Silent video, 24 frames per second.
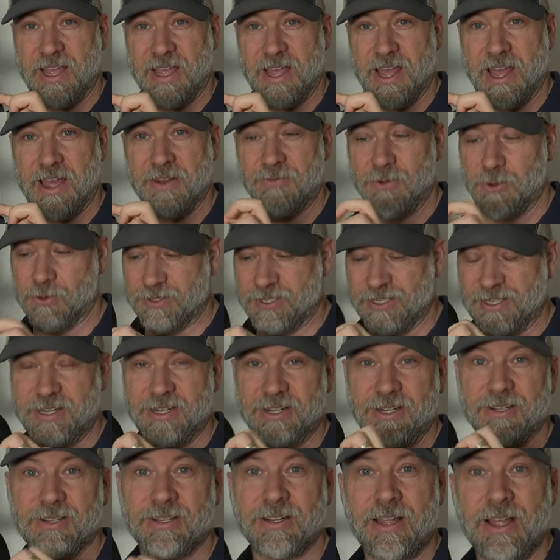headphones in
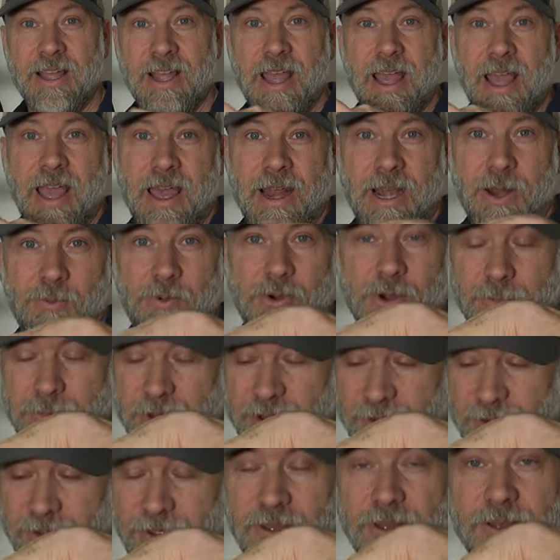here, and I'll put
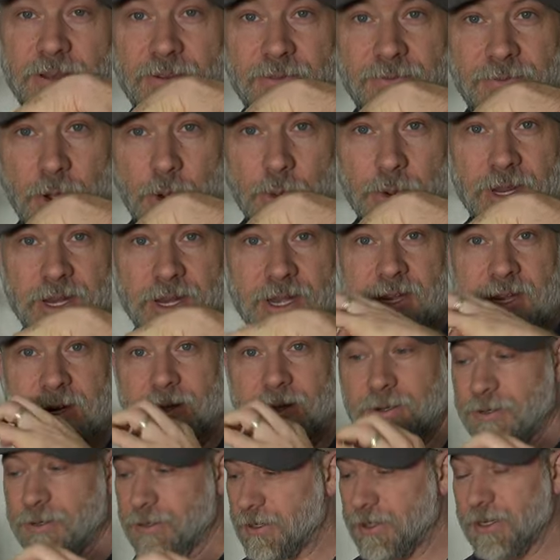my phone in
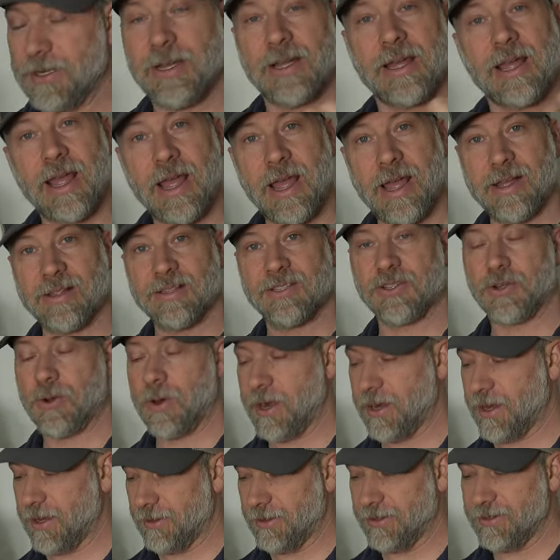here, and so
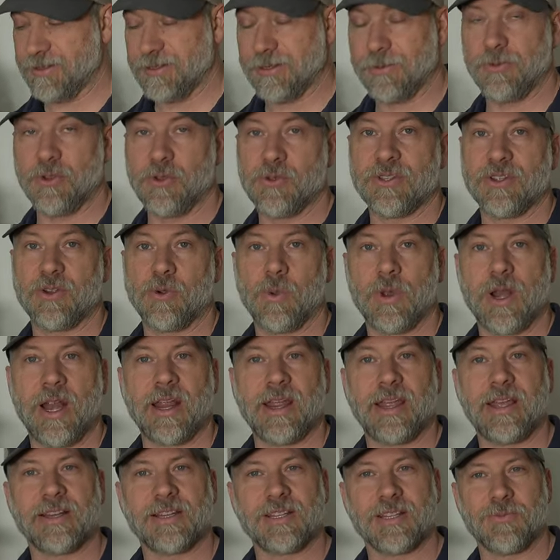I can listen to music when I
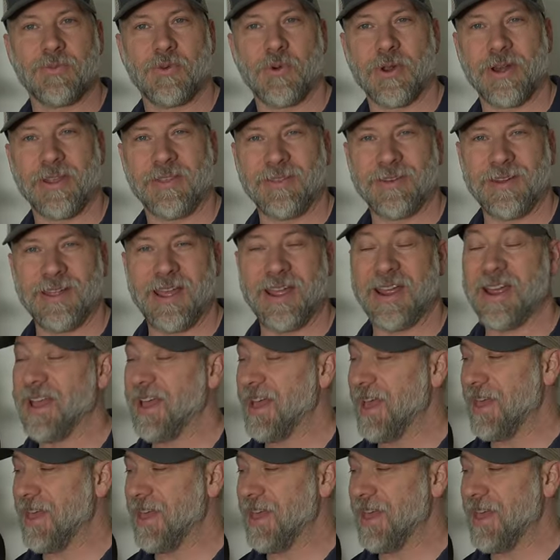get to the point of the day